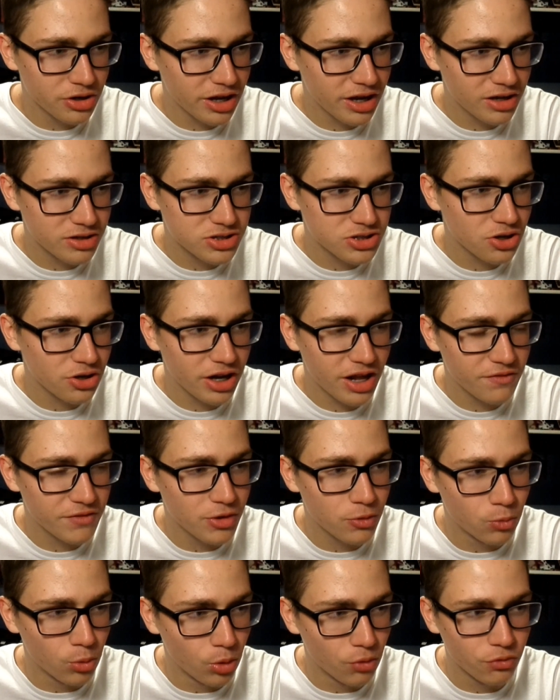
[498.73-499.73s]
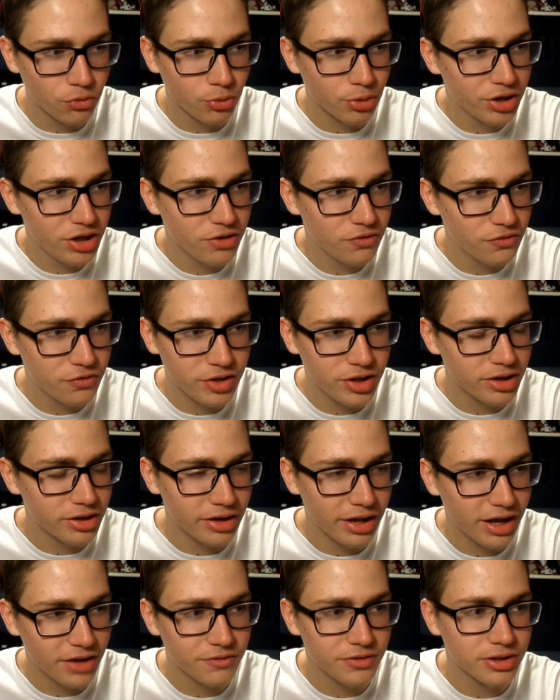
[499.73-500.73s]
gonna start having Wolverine feet
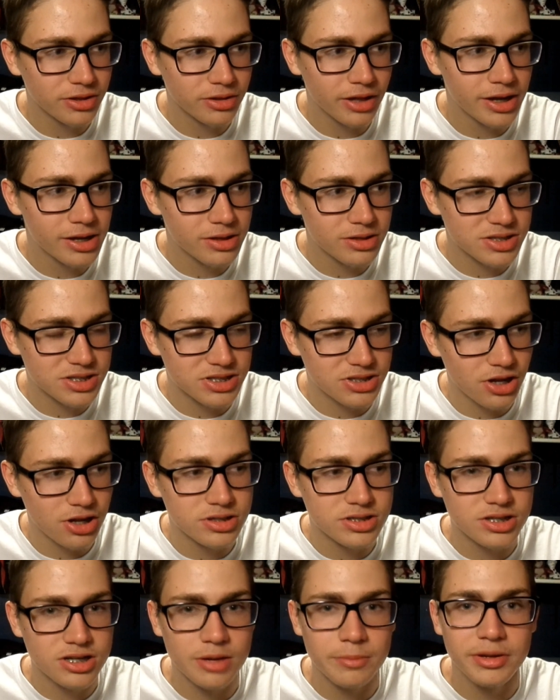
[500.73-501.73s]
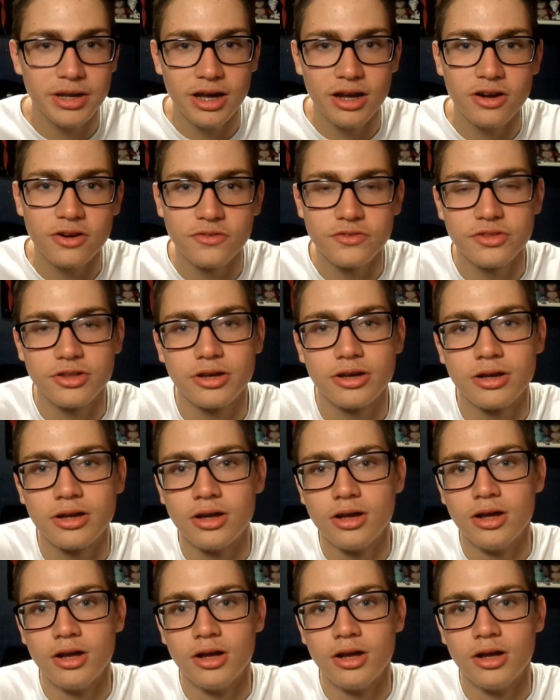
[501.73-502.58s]
and having like studs coming out of the